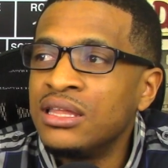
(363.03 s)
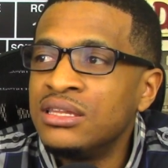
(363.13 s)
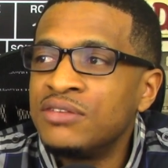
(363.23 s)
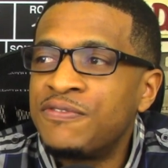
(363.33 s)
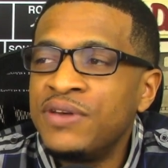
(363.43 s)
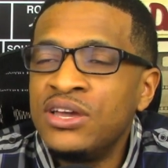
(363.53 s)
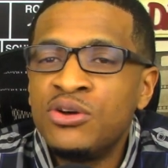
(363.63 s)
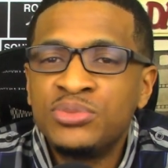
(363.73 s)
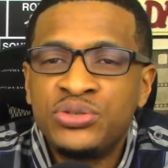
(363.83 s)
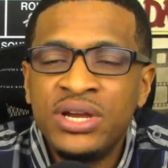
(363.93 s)
the
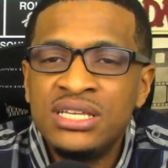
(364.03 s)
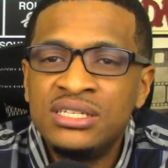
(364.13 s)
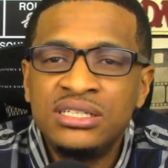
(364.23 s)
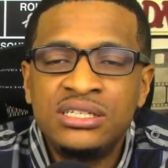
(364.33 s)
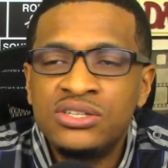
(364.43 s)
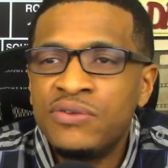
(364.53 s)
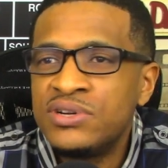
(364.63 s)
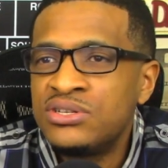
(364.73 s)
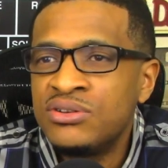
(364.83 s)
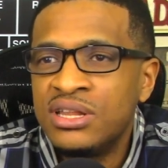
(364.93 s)
film transitions over
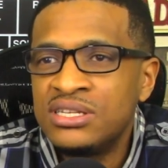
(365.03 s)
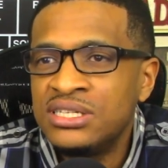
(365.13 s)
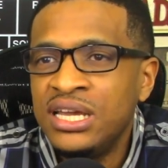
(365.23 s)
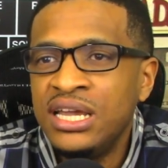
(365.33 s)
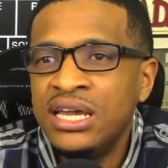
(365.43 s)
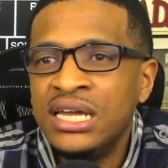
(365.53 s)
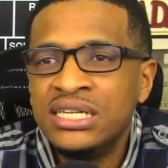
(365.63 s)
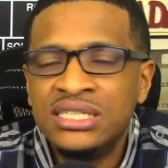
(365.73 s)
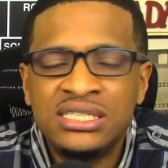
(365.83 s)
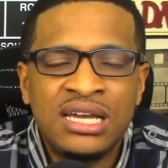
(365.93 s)
to another scene and it's
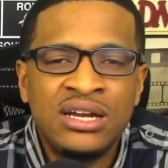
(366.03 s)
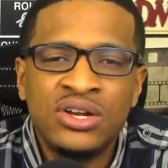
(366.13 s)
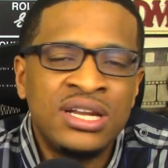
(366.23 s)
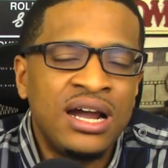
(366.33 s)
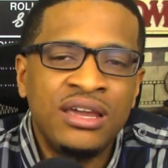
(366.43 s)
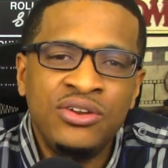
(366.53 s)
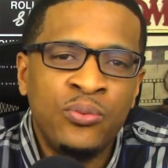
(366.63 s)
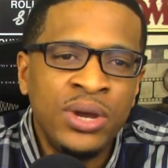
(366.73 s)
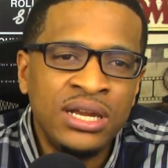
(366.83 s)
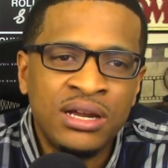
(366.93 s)
just kind of knocking the
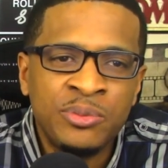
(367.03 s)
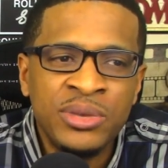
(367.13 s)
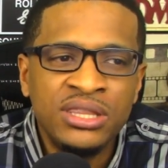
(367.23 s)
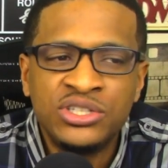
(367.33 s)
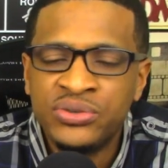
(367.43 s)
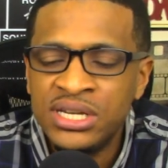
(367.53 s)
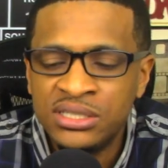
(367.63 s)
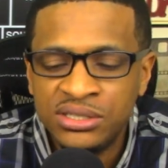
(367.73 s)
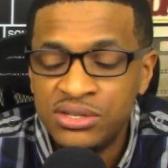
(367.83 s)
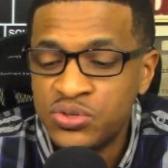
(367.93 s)
wind out of me. The
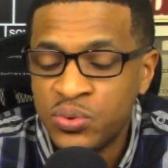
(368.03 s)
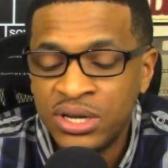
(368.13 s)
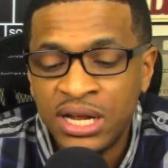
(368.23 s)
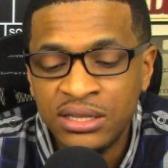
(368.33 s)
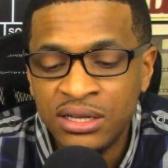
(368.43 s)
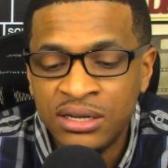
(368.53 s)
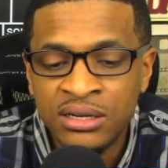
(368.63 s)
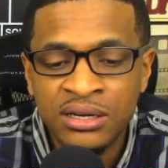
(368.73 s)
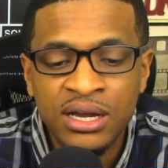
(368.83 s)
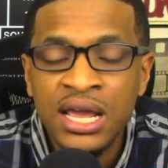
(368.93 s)
transitions were not that
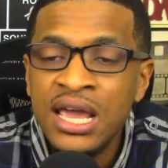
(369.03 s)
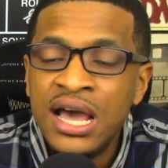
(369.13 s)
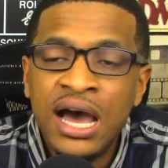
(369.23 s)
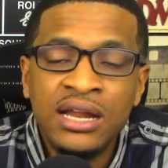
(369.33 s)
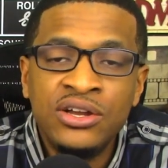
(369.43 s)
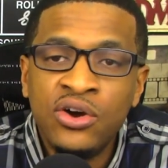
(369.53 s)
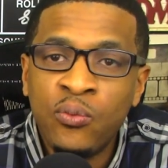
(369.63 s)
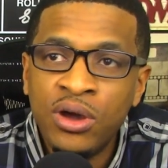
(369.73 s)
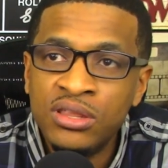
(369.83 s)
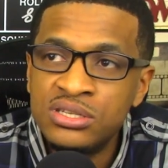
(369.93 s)
good. I didn't know
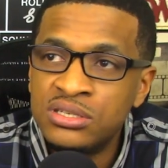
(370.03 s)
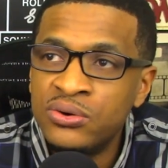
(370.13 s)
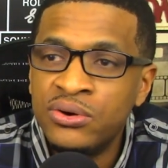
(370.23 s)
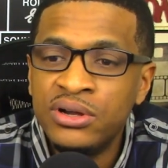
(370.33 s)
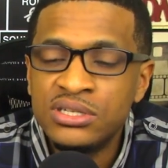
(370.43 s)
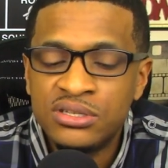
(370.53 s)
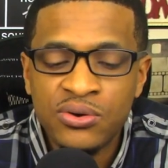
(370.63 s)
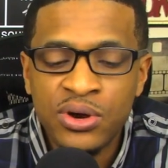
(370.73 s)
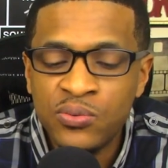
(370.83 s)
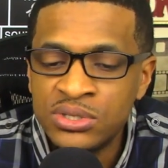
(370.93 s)
where the story,
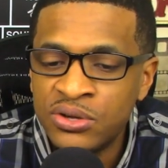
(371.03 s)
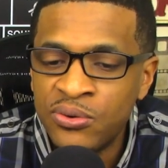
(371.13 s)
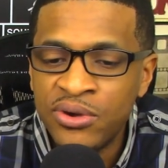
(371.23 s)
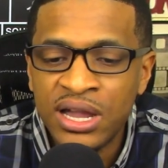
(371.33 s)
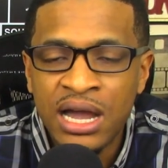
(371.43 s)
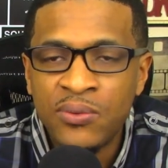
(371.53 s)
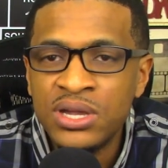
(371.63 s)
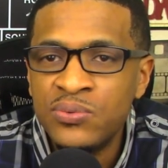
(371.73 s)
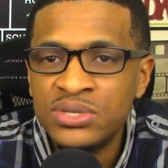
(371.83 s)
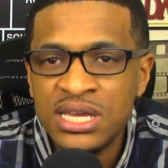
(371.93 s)
story was going. I,
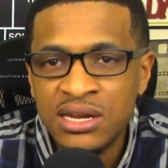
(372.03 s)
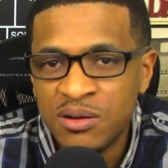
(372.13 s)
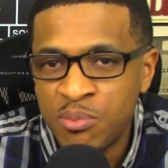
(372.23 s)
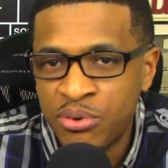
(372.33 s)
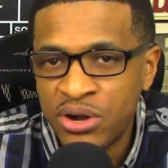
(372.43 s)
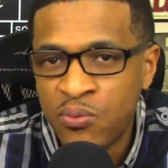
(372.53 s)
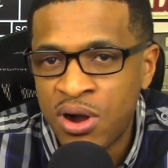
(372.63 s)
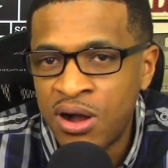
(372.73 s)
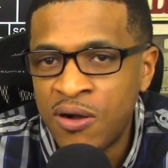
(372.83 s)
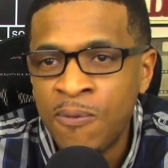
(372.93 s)
it was hitting a brick
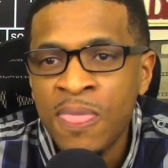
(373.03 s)
wall